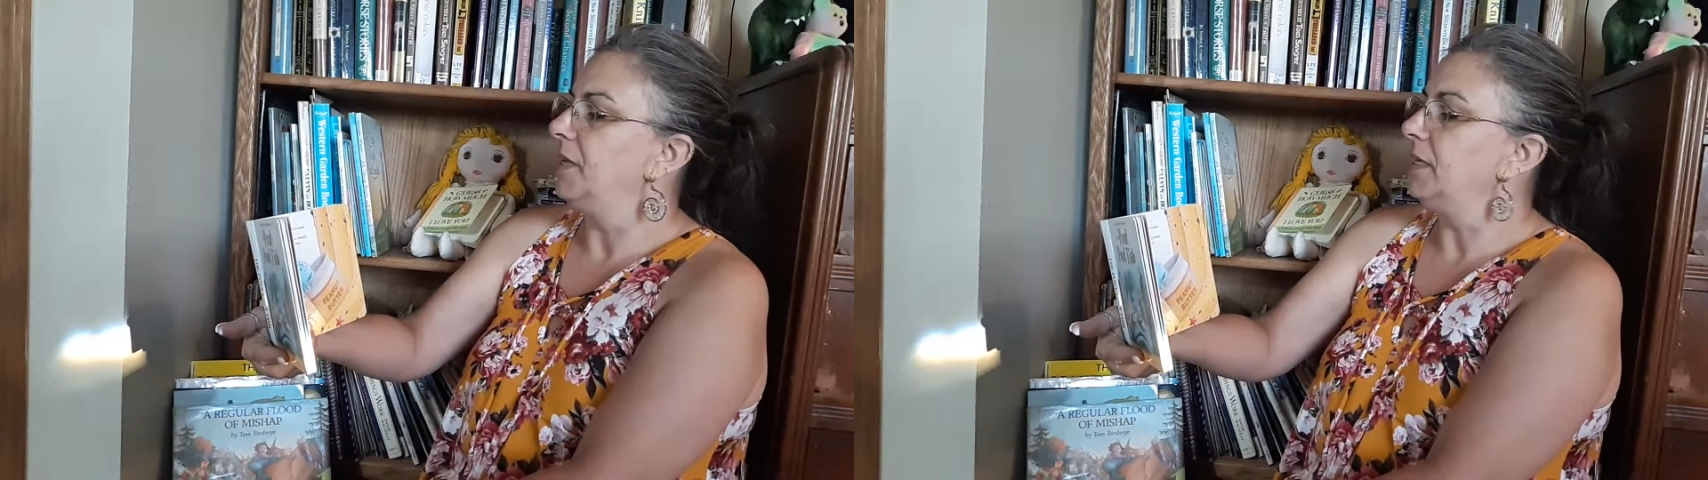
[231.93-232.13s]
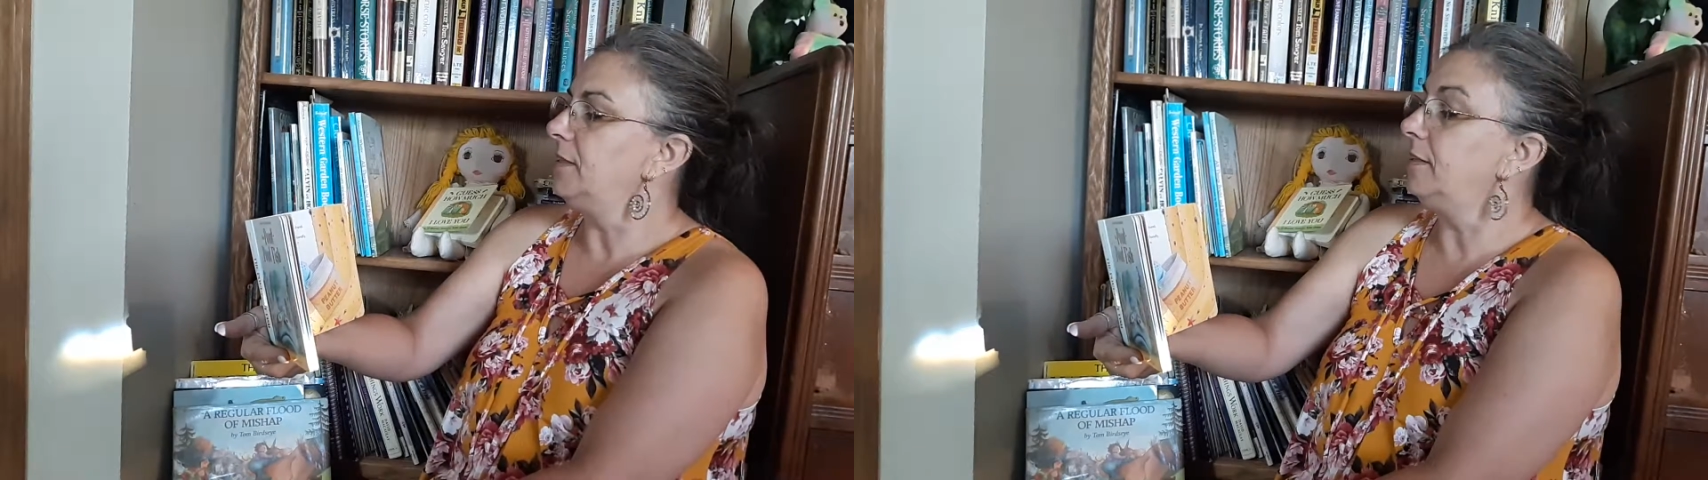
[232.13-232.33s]

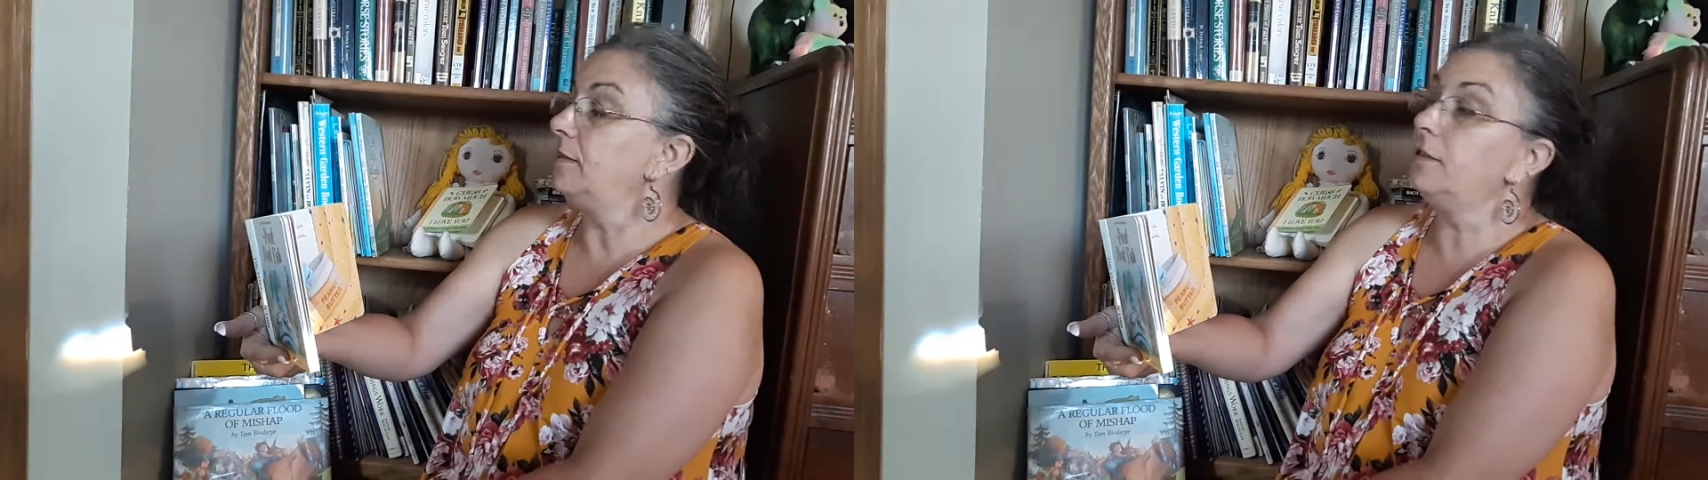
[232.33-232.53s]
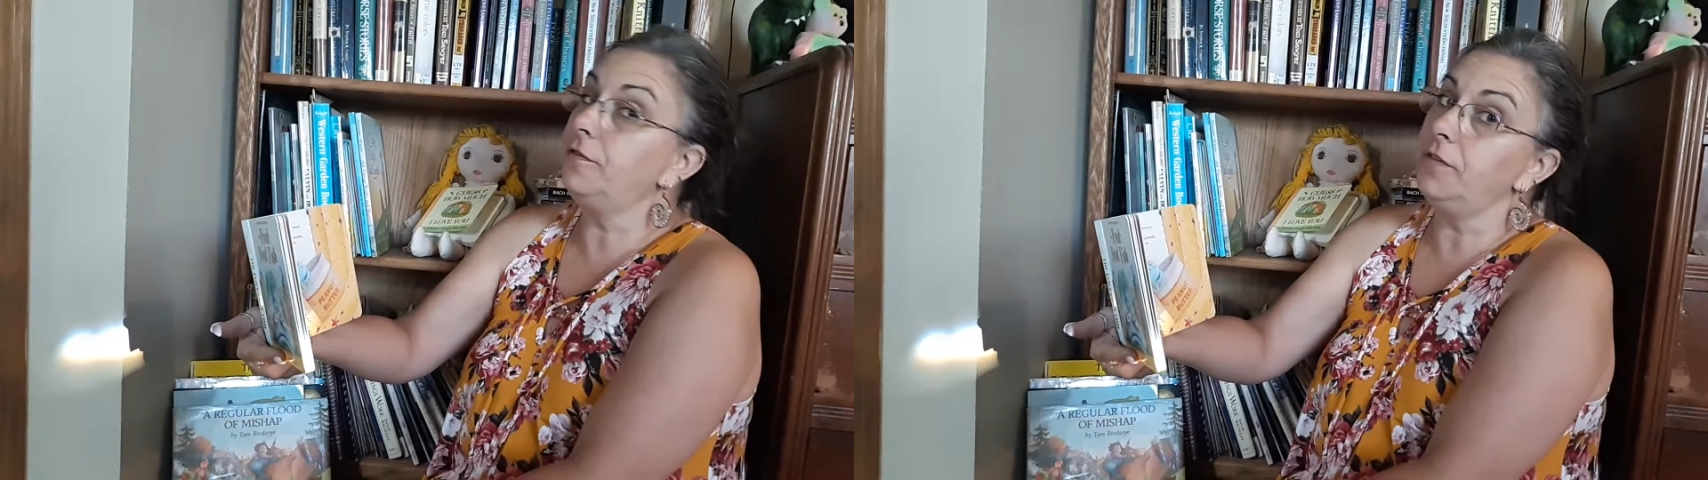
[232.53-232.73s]
Says
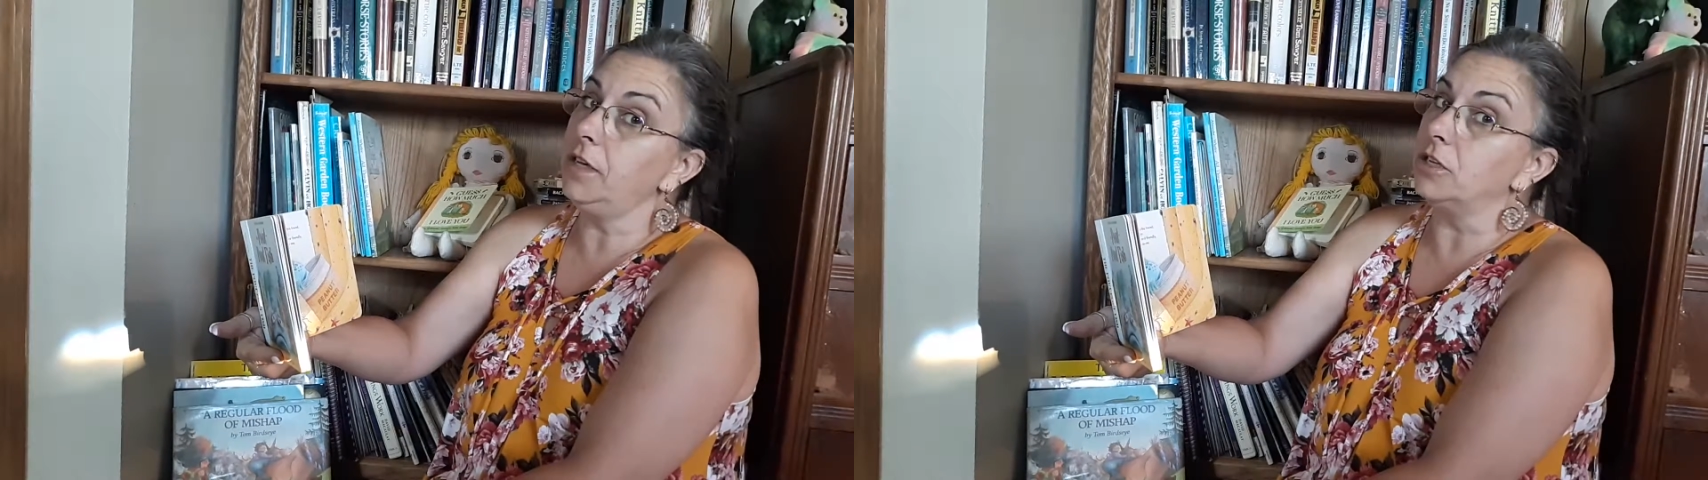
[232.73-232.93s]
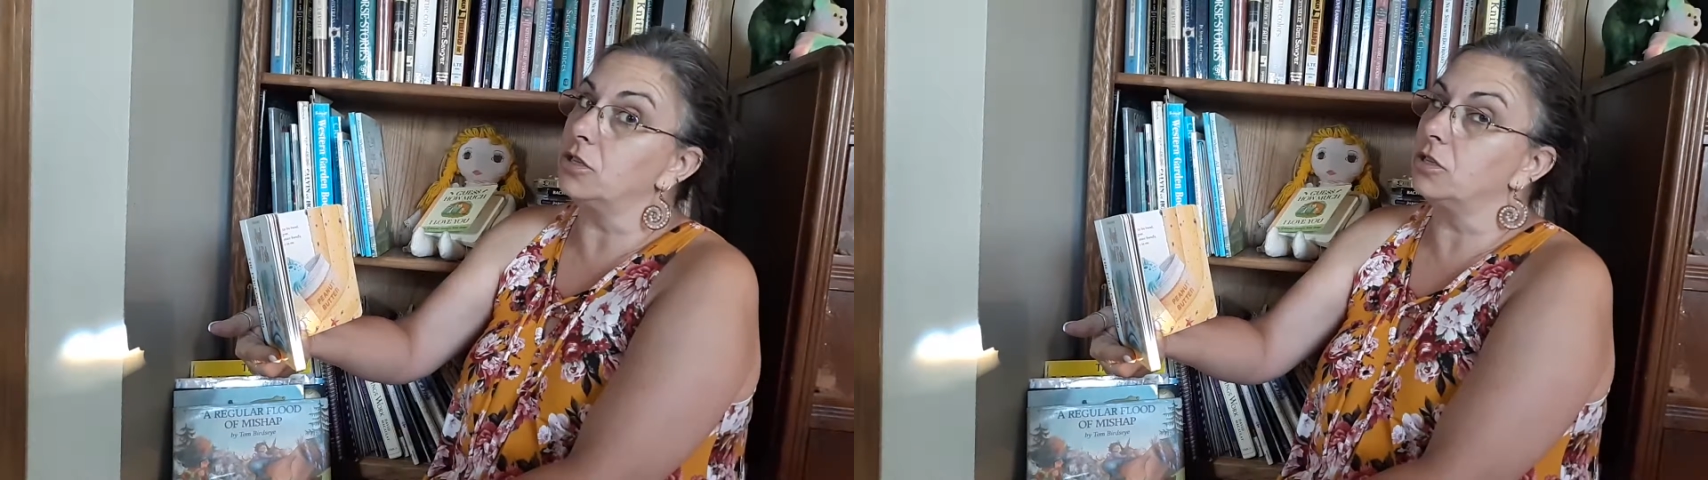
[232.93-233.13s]
the
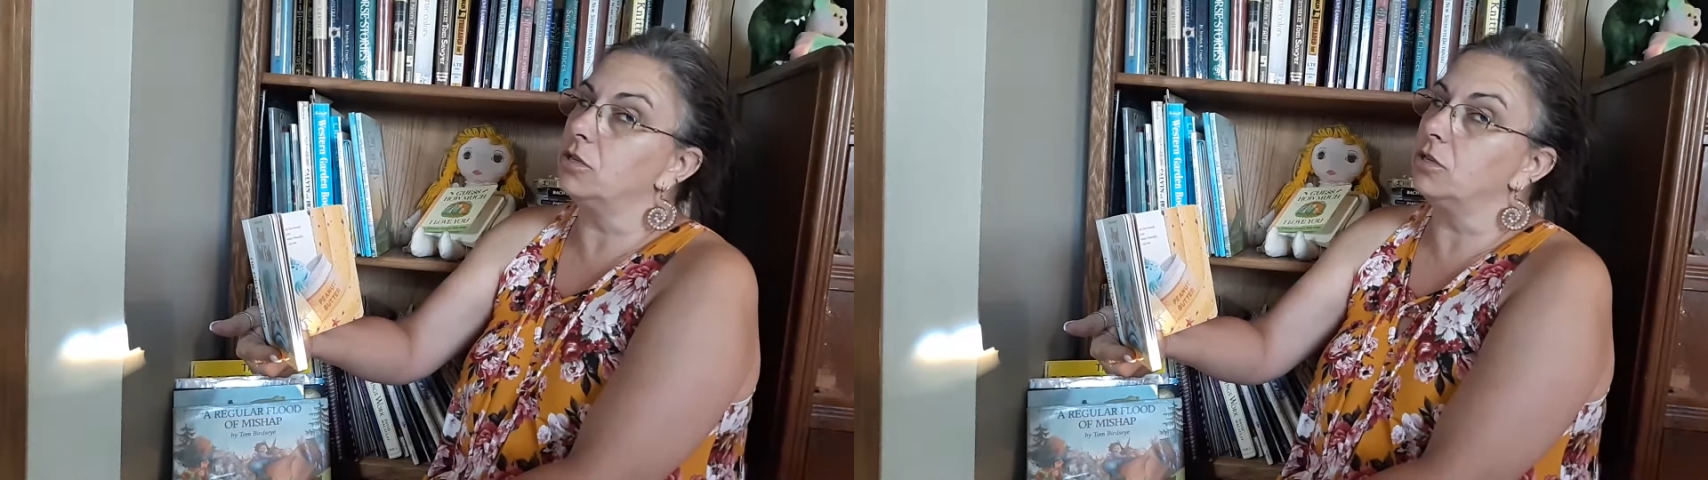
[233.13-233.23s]
fish